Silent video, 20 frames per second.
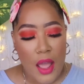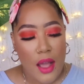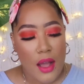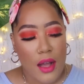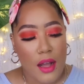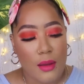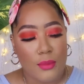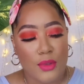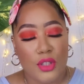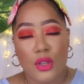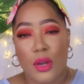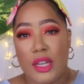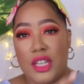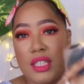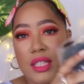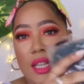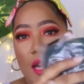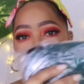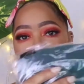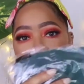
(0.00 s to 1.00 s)
um, so I
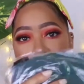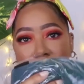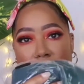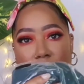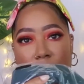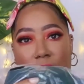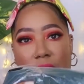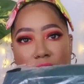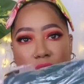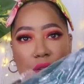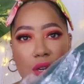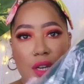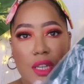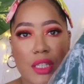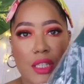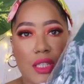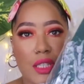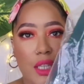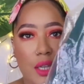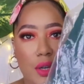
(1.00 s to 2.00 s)
just got some
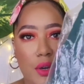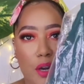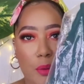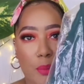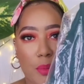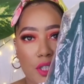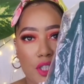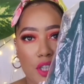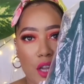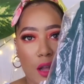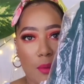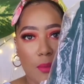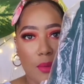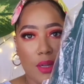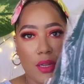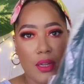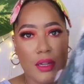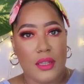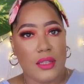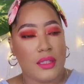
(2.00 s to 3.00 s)
Victoria's Secret
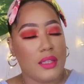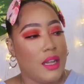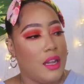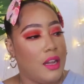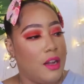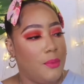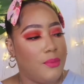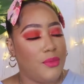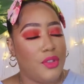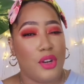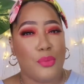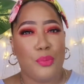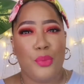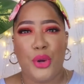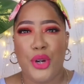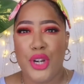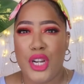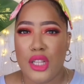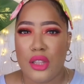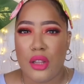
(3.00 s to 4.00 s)
pajamas. Um, they're
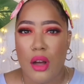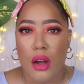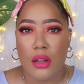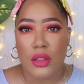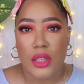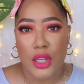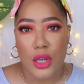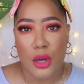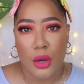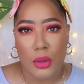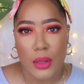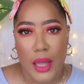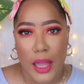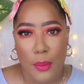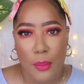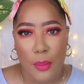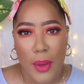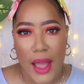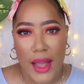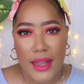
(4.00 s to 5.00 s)
pretty long. They go
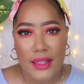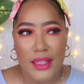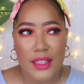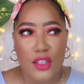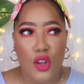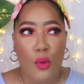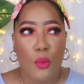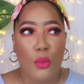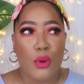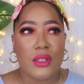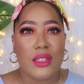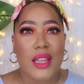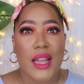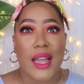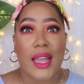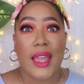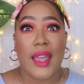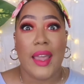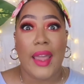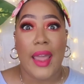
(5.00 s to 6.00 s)
like past, it's almost like
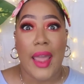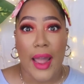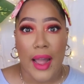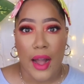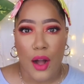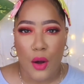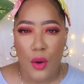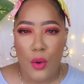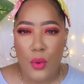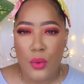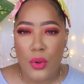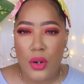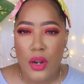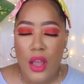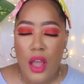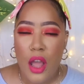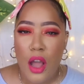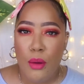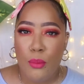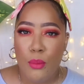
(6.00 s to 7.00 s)
a gown
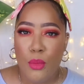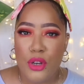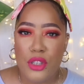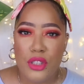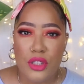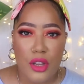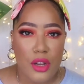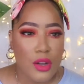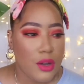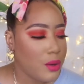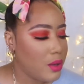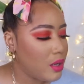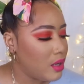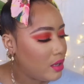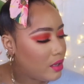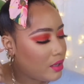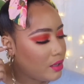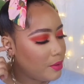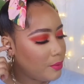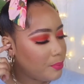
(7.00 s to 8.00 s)
more so.
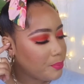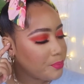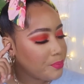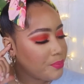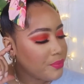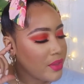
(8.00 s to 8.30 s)
Um,